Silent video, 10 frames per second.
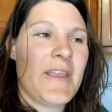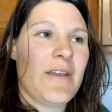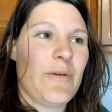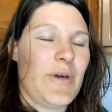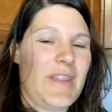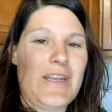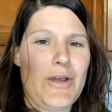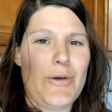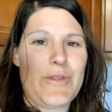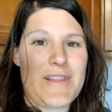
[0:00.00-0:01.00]
Well, they
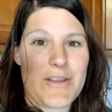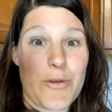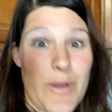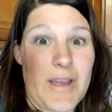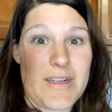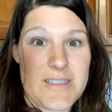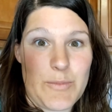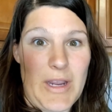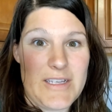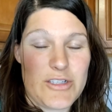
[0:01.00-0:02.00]
know that they're going on a
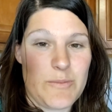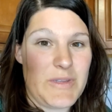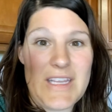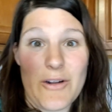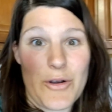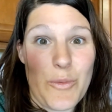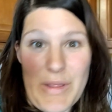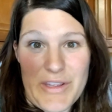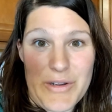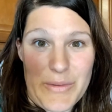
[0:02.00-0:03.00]
surprise trip, but they don't know what
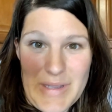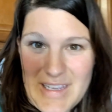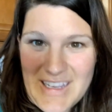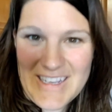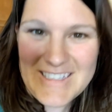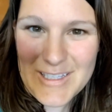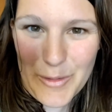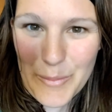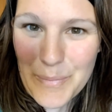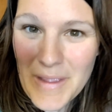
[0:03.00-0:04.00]
they're doing. So
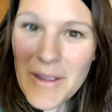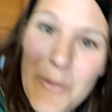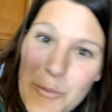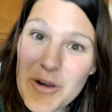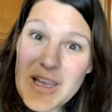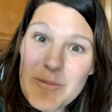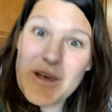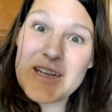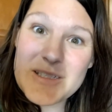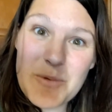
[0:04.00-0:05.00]
we'll keep
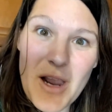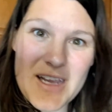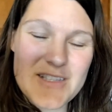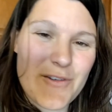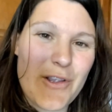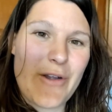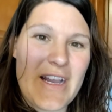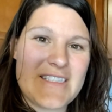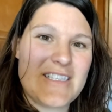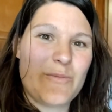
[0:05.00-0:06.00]
that a surprise for you
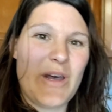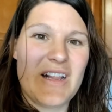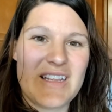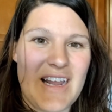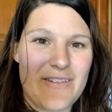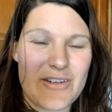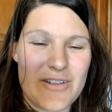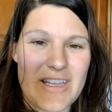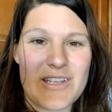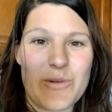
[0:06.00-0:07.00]
guys as well. And after
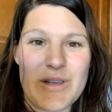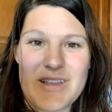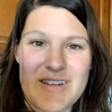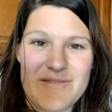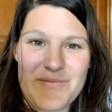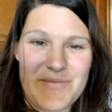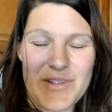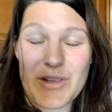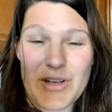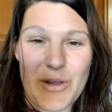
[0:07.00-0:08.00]
they do it, then
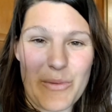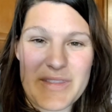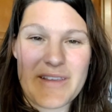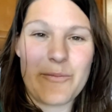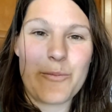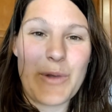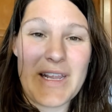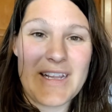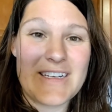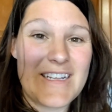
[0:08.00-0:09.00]
you can know what they
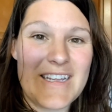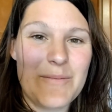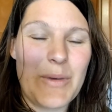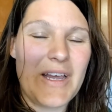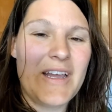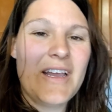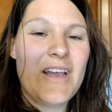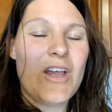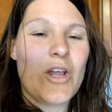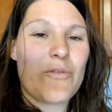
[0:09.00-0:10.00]
went and did. But
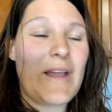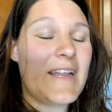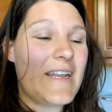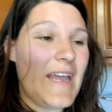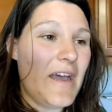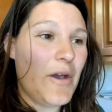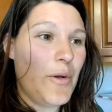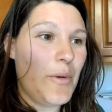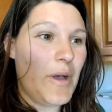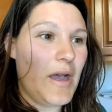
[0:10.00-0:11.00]
right
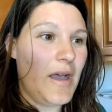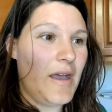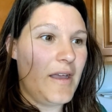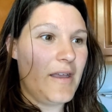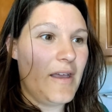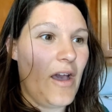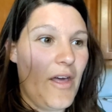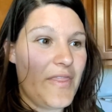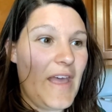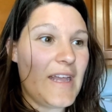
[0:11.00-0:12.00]
now,
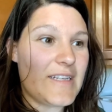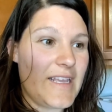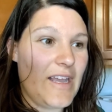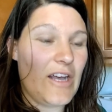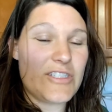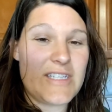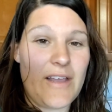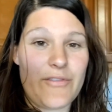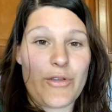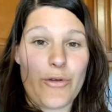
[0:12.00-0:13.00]
on that day, I'll just
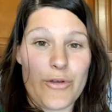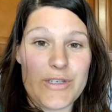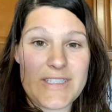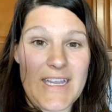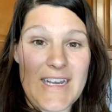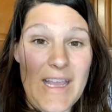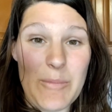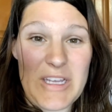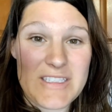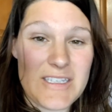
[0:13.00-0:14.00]
have the girls and Emmett.